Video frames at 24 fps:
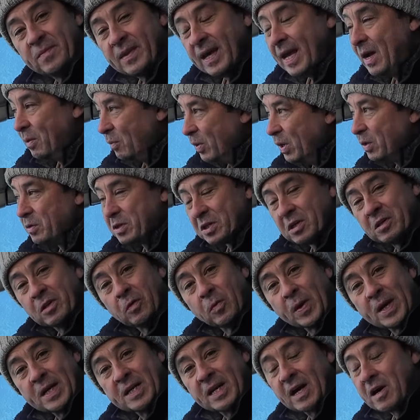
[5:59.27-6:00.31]
It will do the
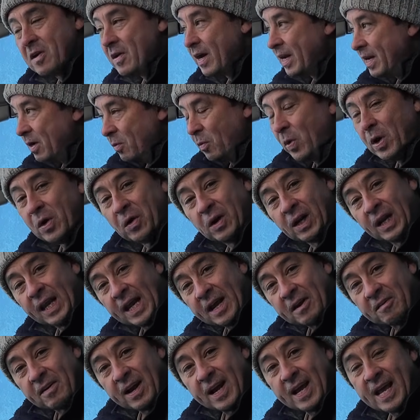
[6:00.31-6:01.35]
window and it will
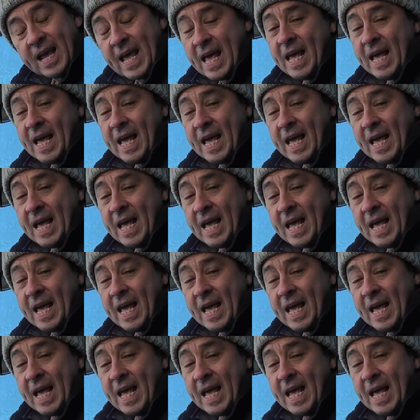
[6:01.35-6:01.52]
clear it.